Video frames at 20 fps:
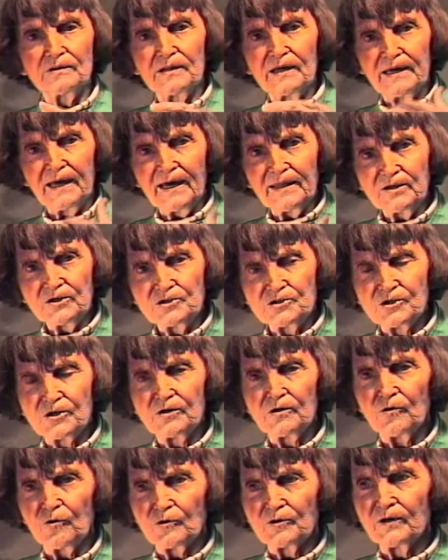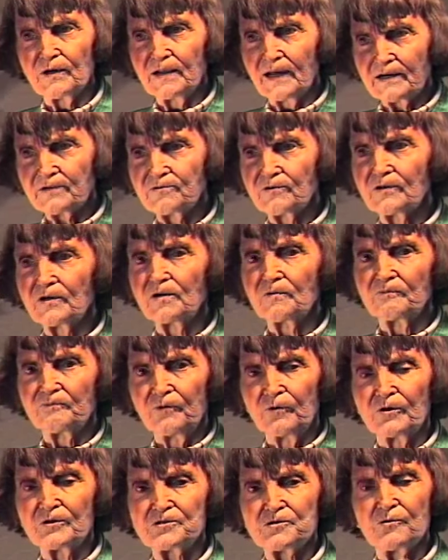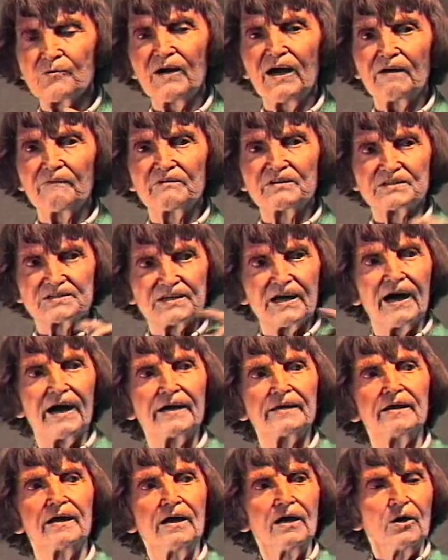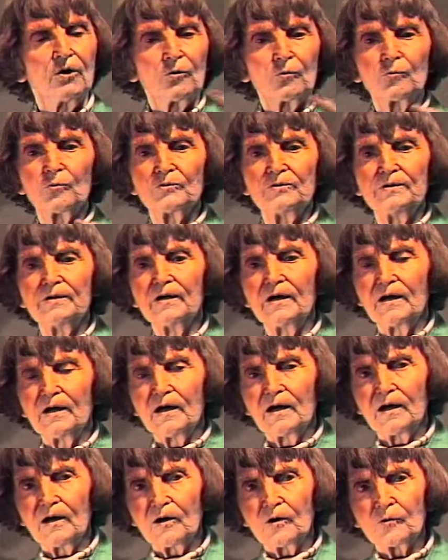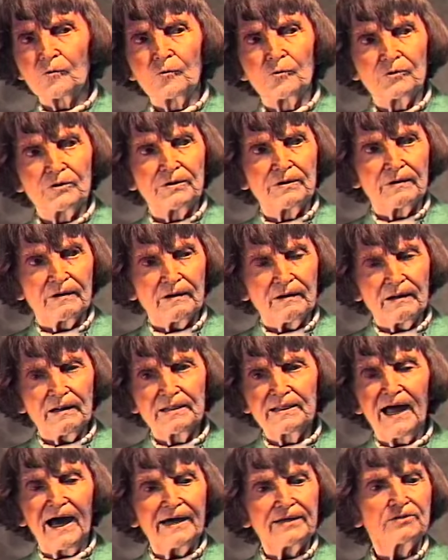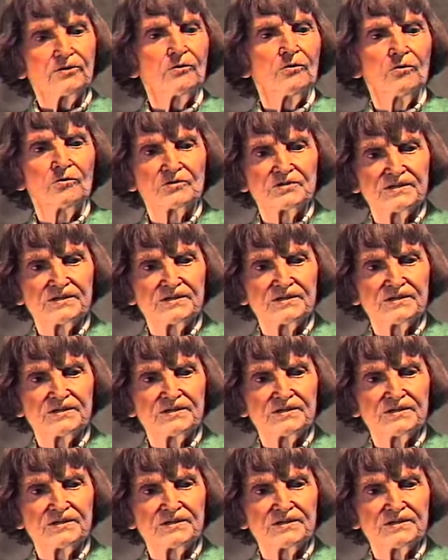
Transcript: the energy or the electrical force you have inside could, could light a whole